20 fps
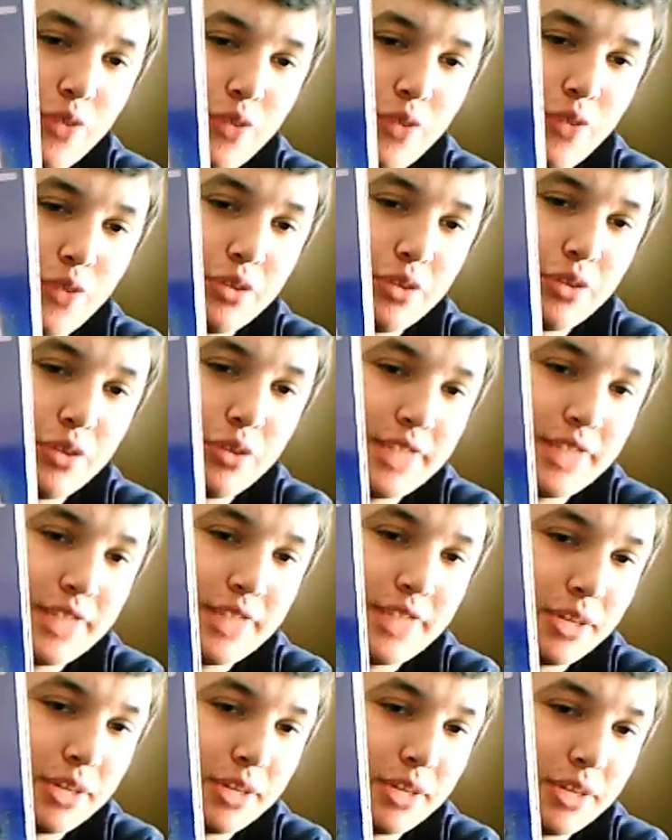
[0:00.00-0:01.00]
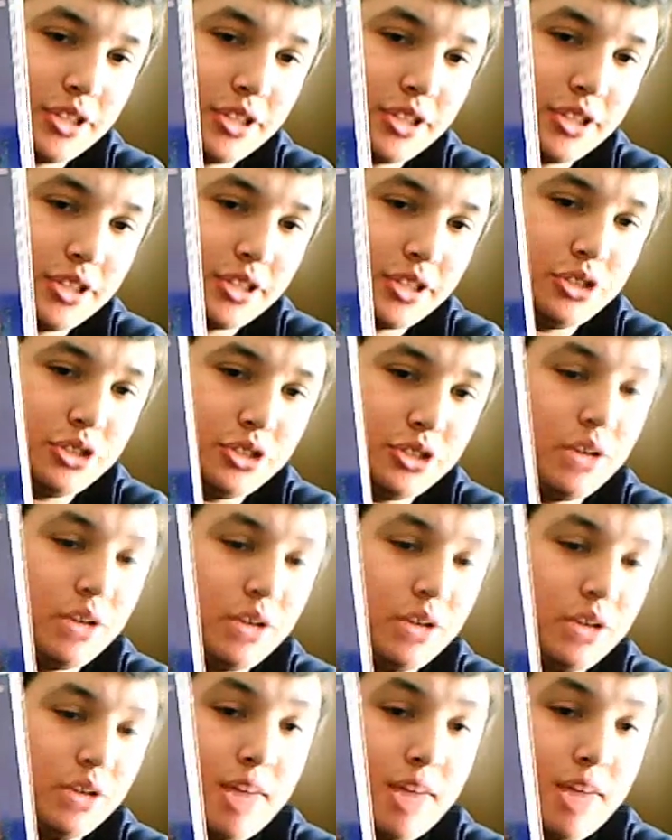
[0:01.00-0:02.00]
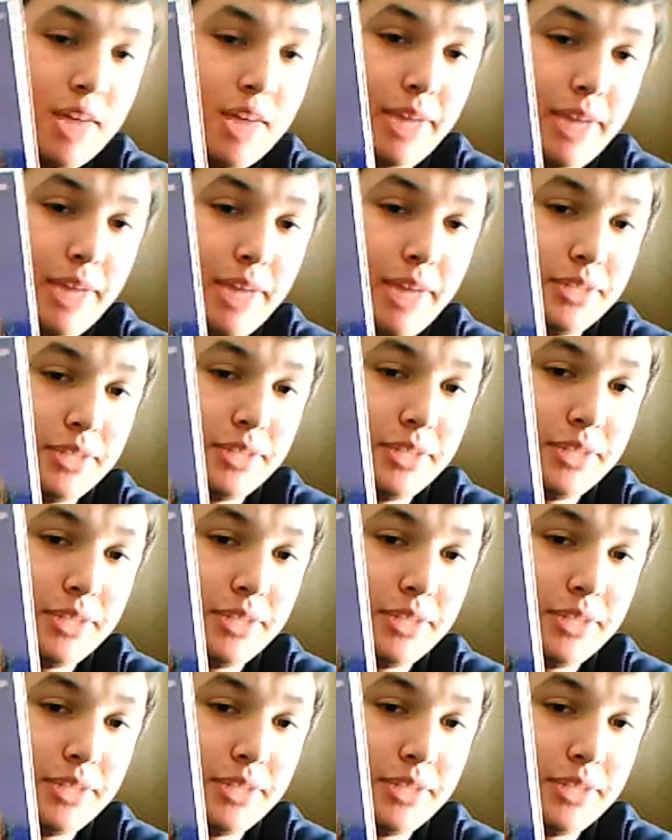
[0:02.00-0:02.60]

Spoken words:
form 3 of the same colors to make them